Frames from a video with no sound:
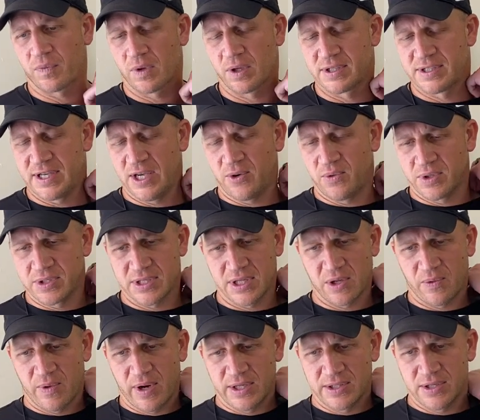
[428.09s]
sequence in
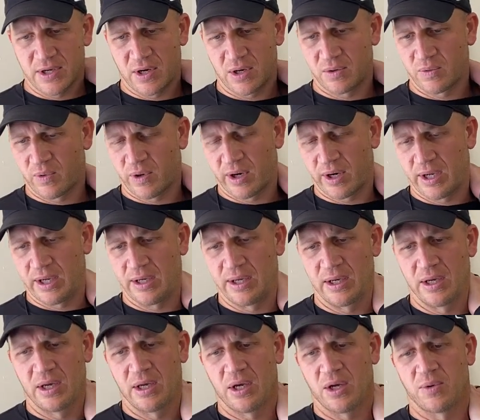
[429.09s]
the red zone where he
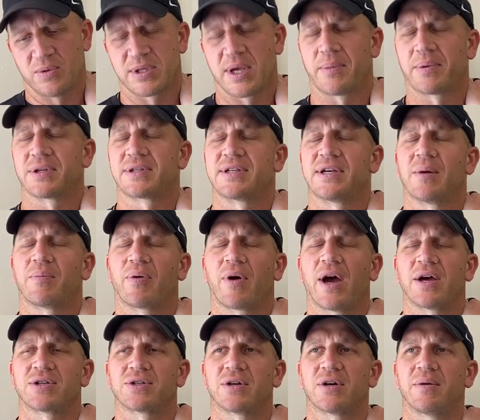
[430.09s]
was able to see a
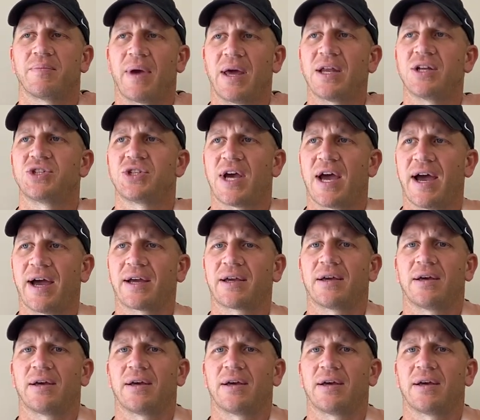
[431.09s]
pressure, made a check,